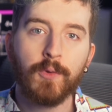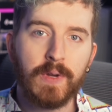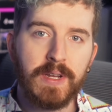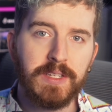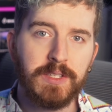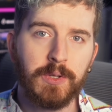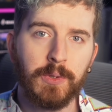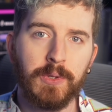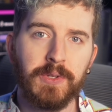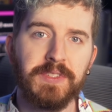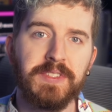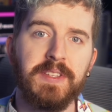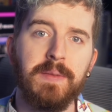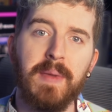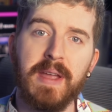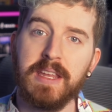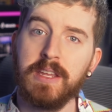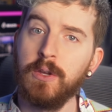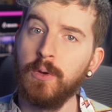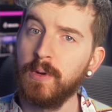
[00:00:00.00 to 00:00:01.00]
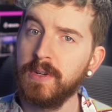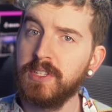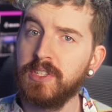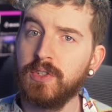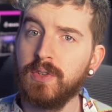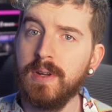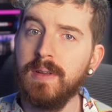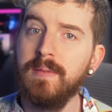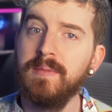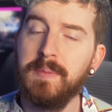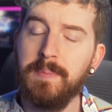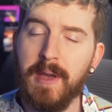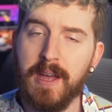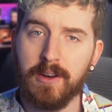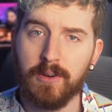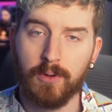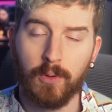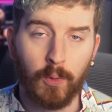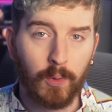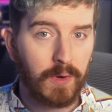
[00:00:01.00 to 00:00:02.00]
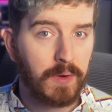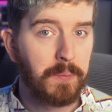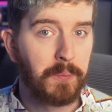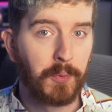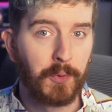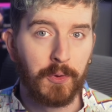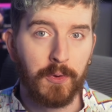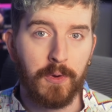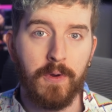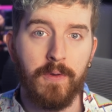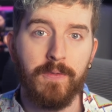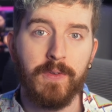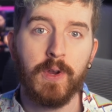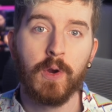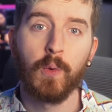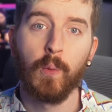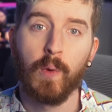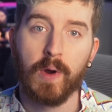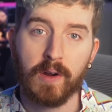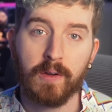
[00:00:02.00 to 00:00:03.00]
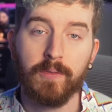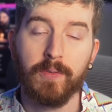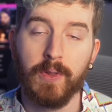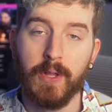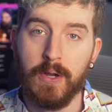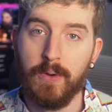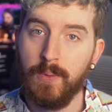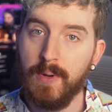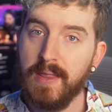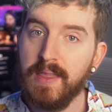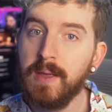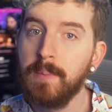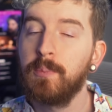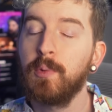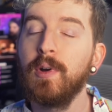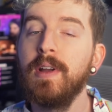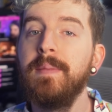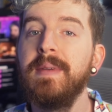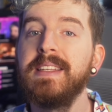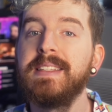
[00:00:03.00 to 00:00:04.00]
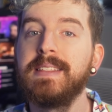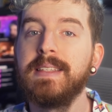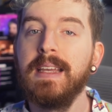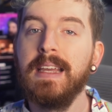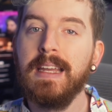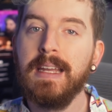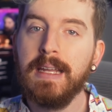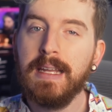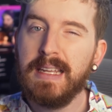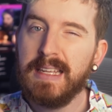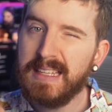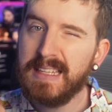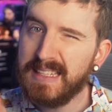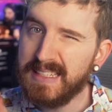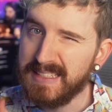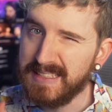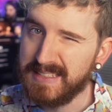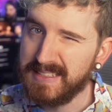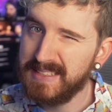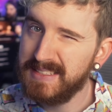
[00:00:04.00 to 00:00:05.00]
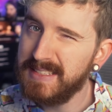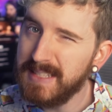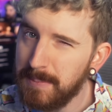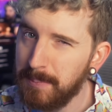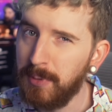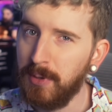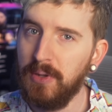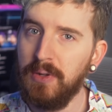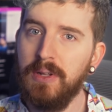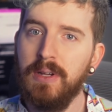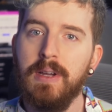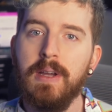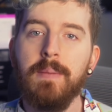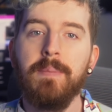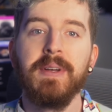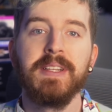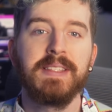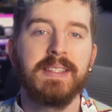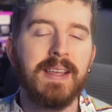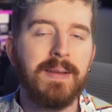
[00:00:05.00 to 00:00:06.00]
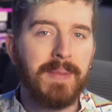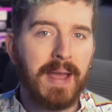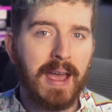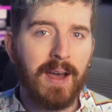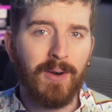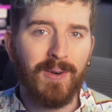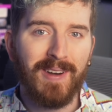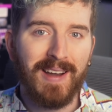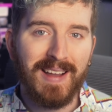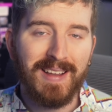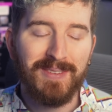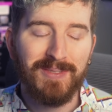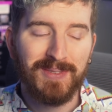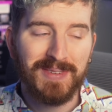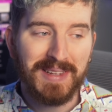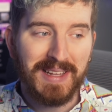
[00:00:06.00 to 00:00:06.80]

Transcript: free tools to make your streams better or improve your workflow. The premise is simple, but somehow I've